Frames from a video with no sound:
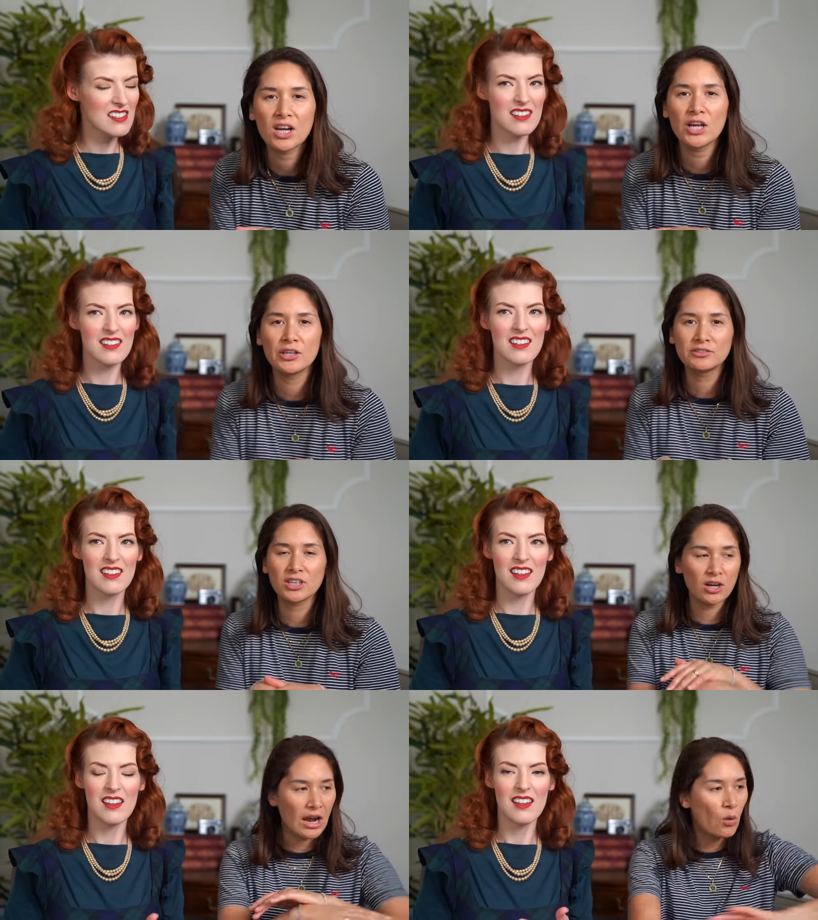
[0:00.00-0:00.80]
Speaker 1: clothes
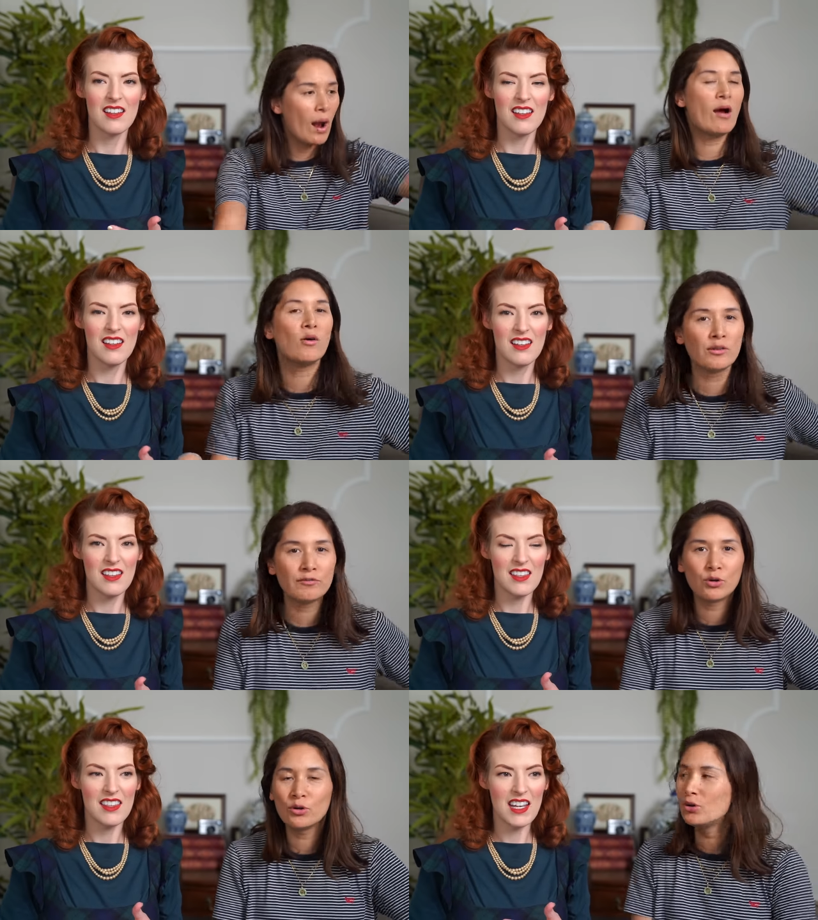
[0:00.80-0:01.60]
are out on the
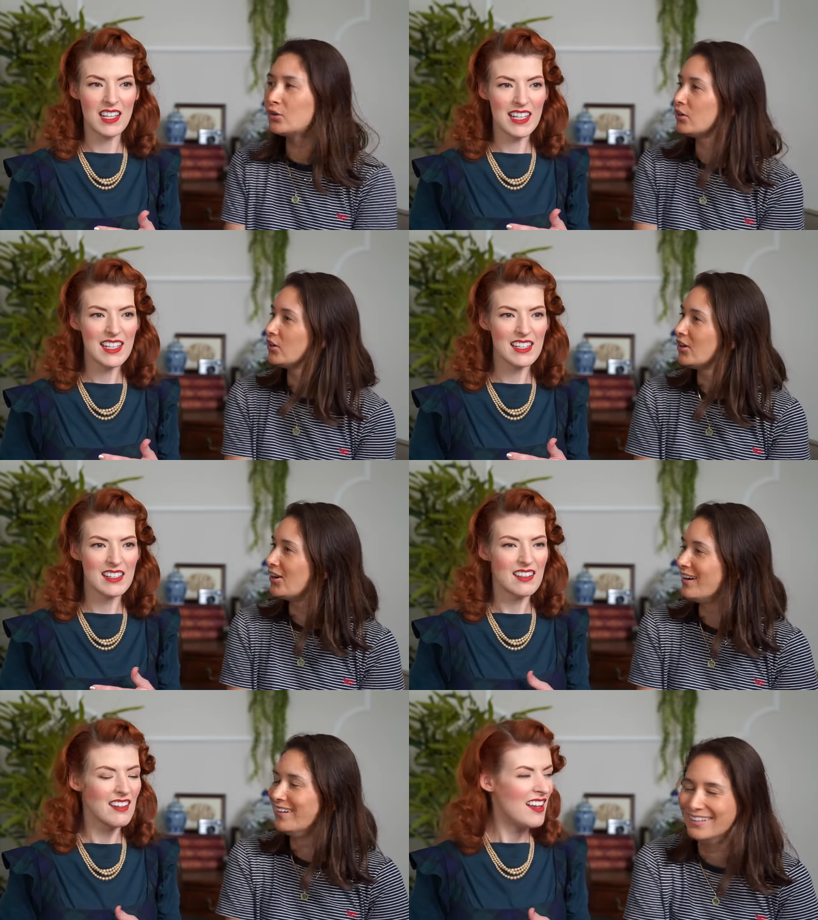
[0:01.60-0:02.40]
floor they're clean
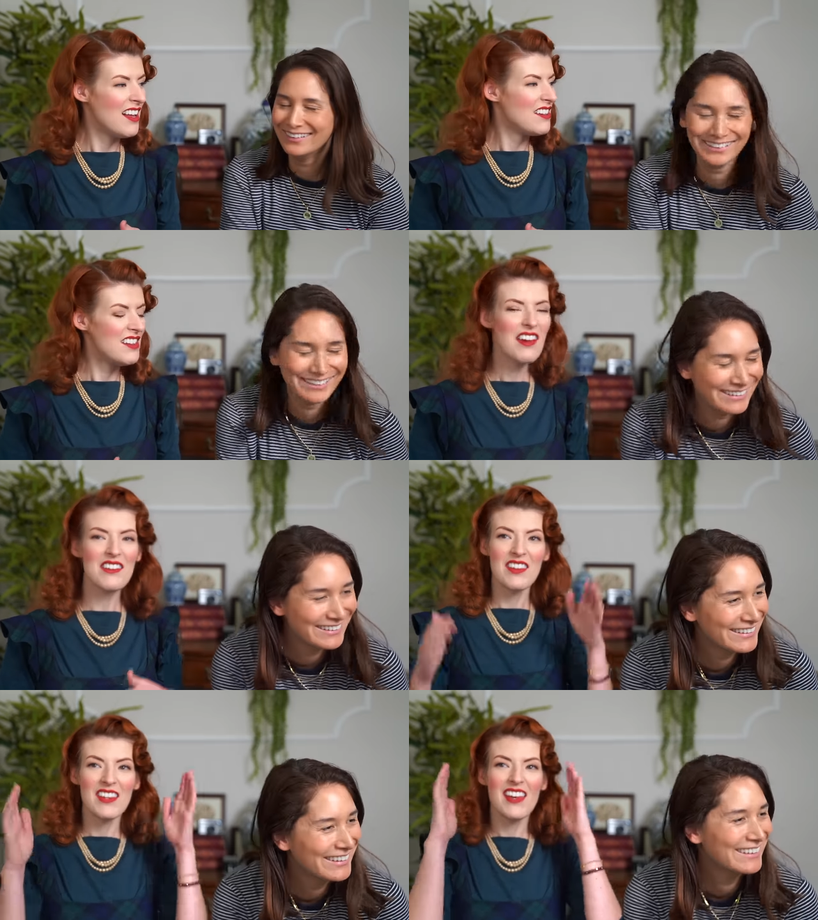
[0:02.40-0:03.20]
Speaker 2: no
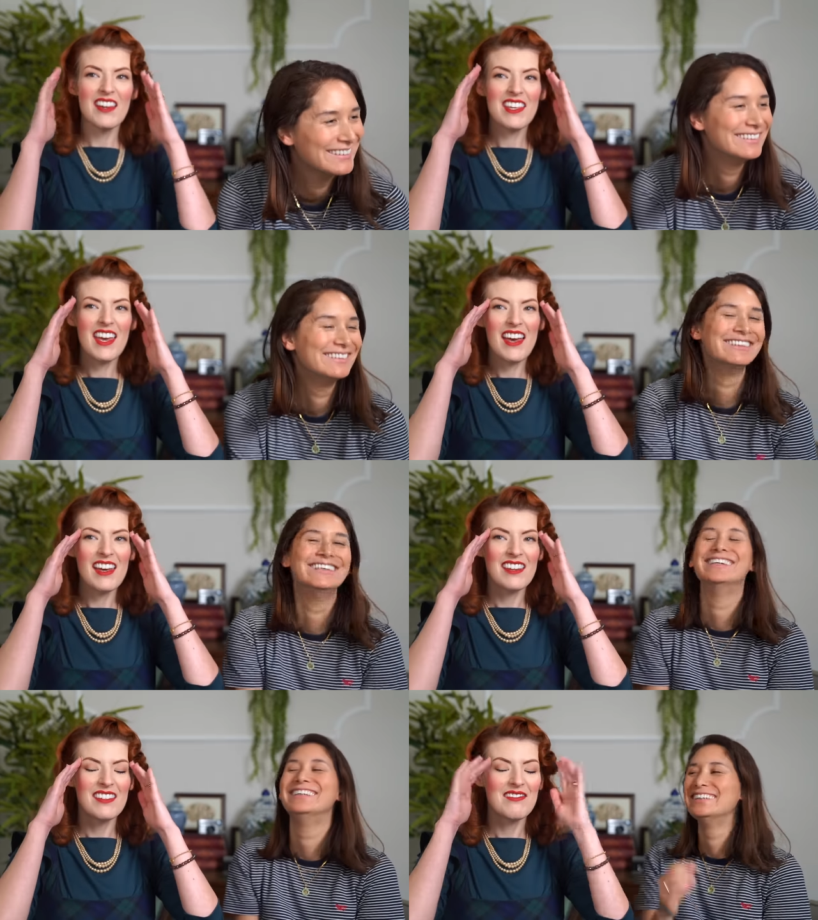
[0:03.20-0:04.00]

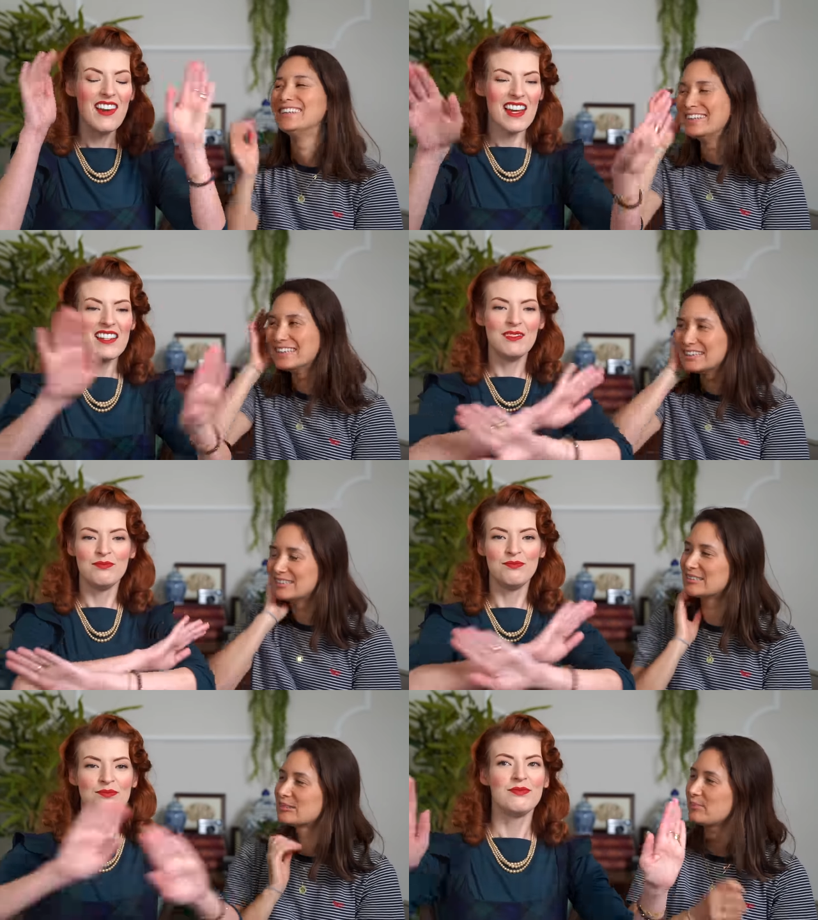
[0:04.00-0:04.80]
okay right
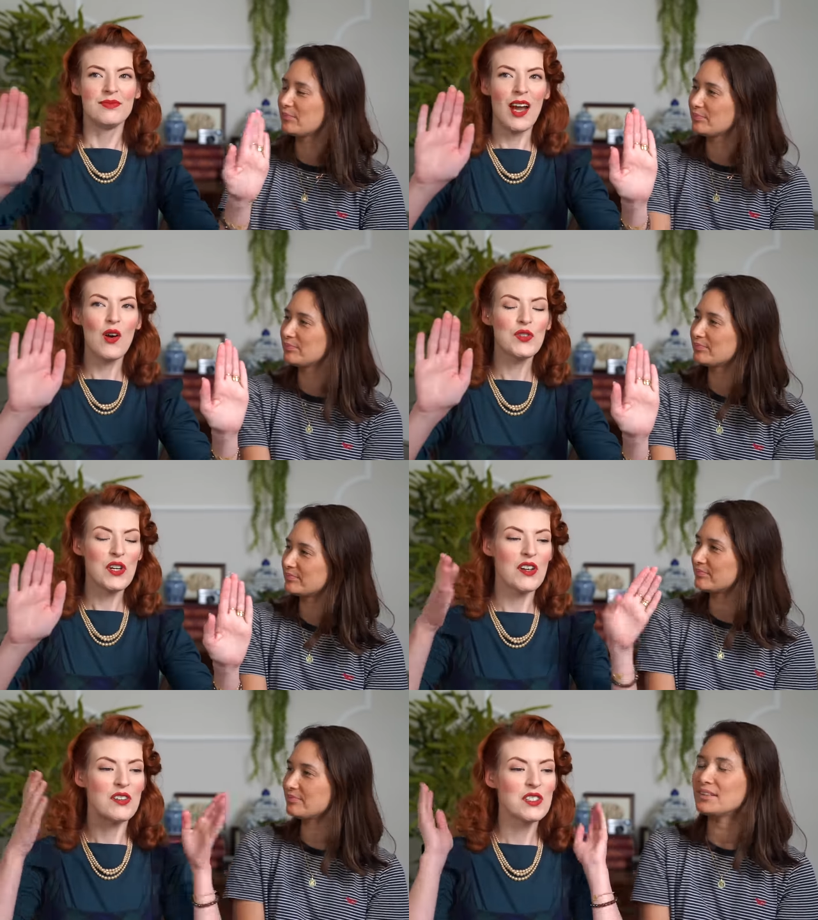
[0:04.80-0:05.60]
Hold
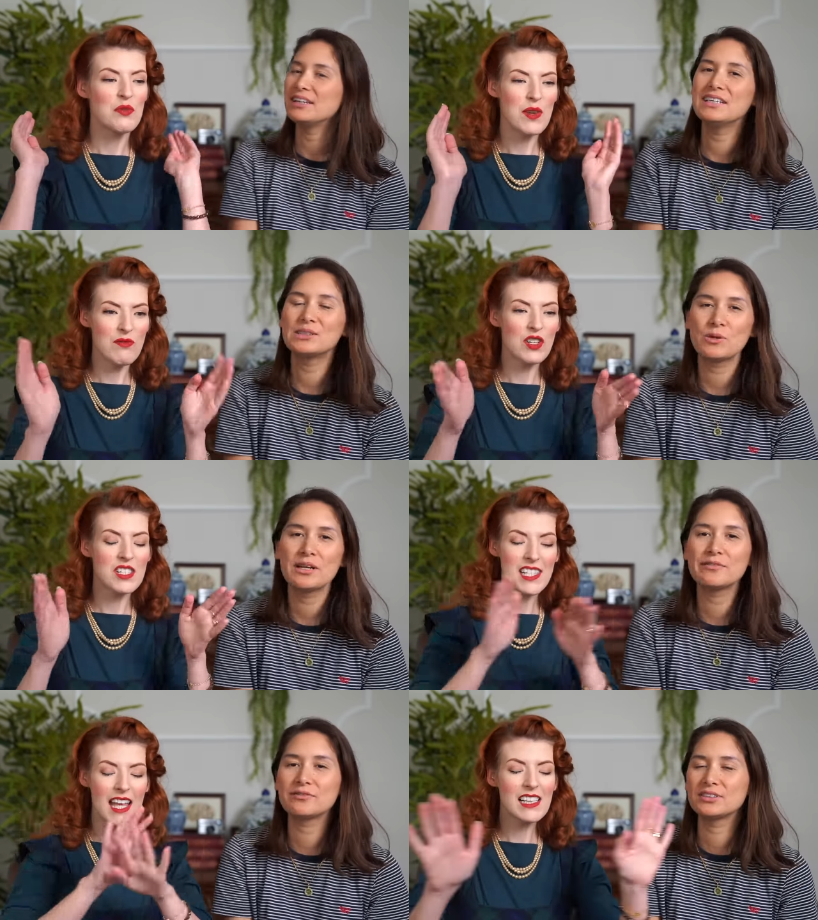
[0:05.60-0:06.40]
on. So it we've got
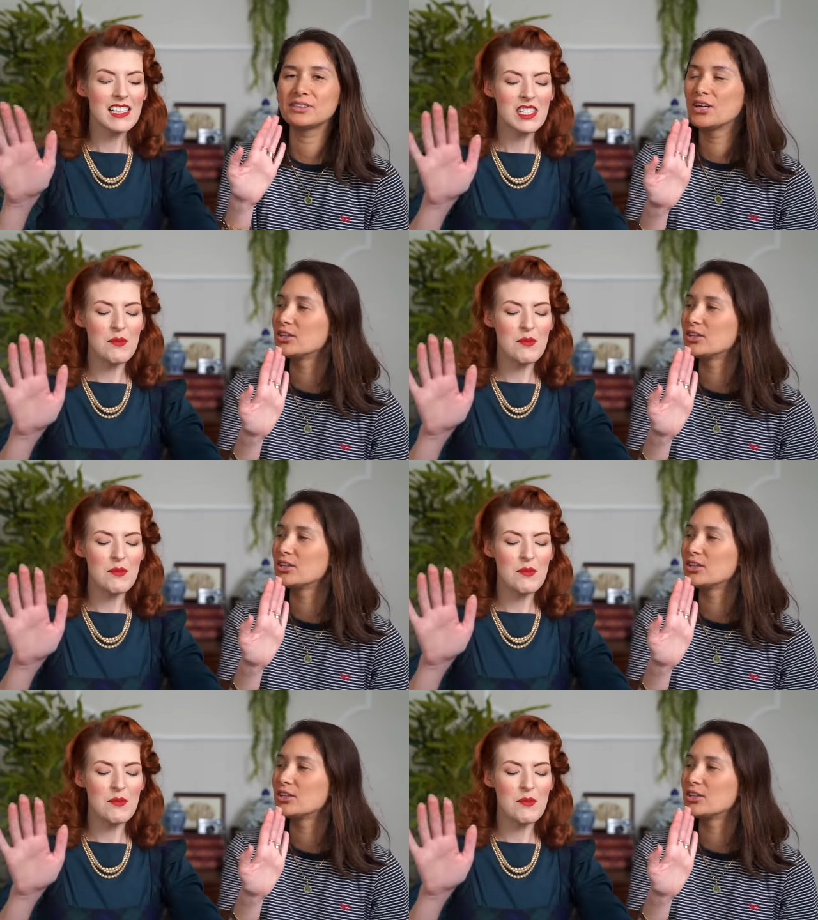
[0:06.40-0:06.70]
to settle this